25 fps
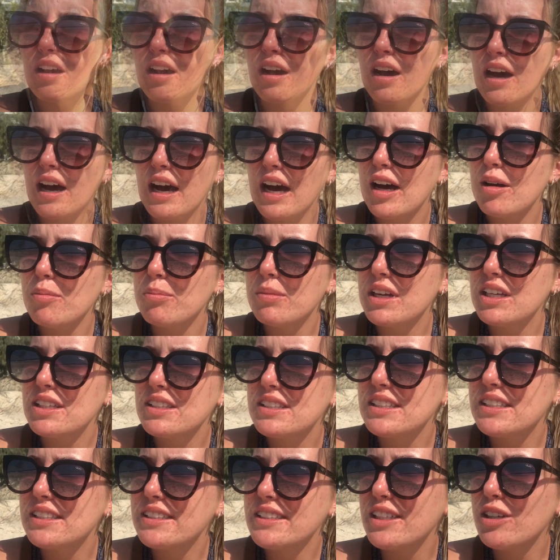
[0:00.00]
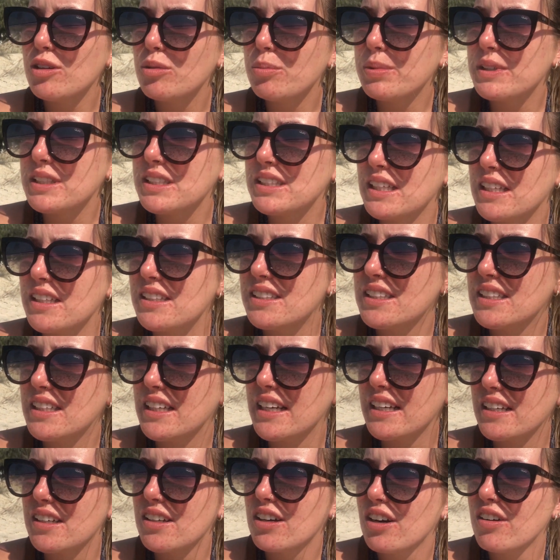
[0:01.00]
I'm still
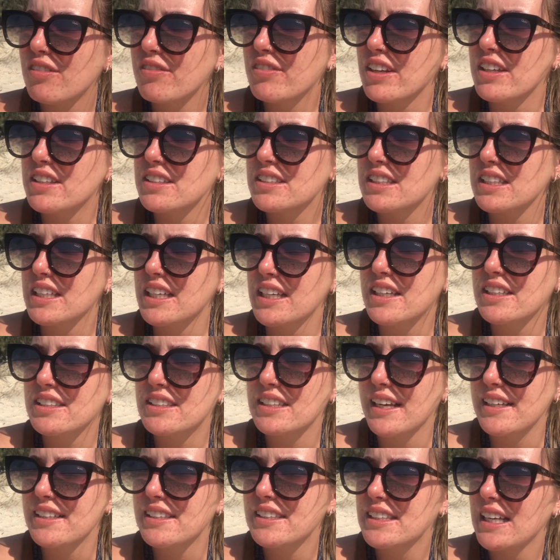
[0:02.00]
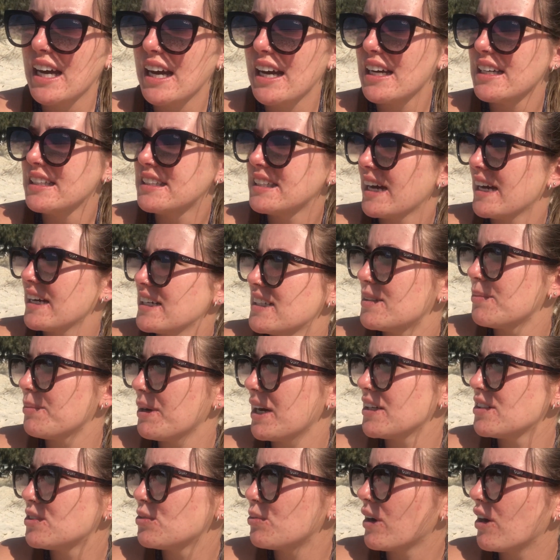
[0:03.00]
persisting, obviously, because they say it takes
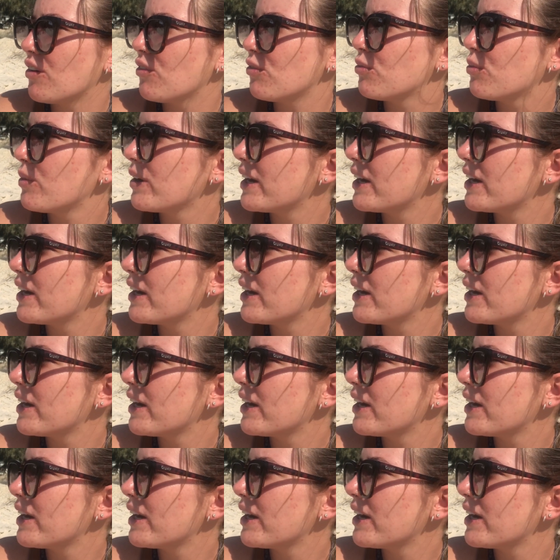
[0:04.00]
about 12